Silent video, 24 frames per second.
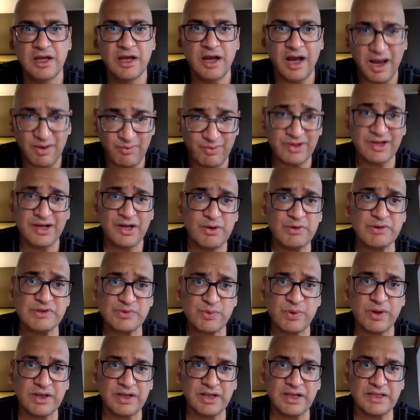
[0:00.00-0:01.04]
I want to know as
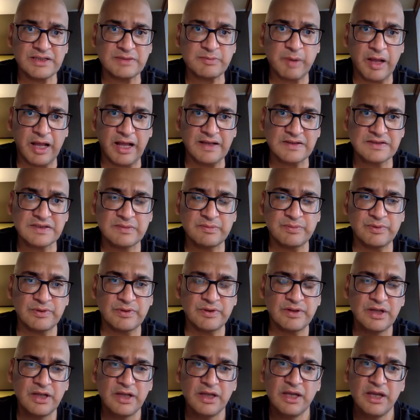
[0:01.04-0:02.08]
quickly as possible.